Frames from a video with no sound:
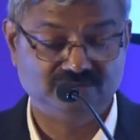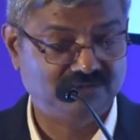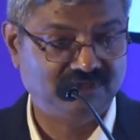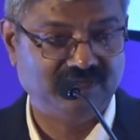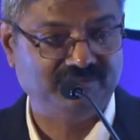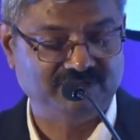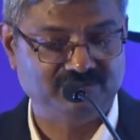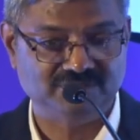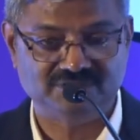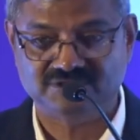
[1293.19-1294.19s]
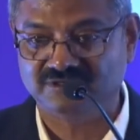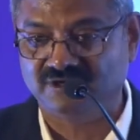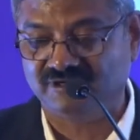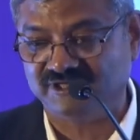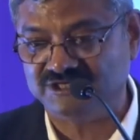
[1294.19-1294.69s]
Number was
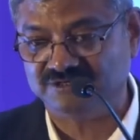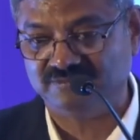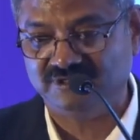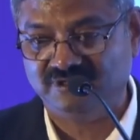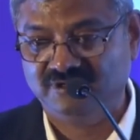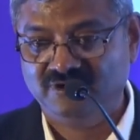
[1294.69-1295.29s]
not reachable.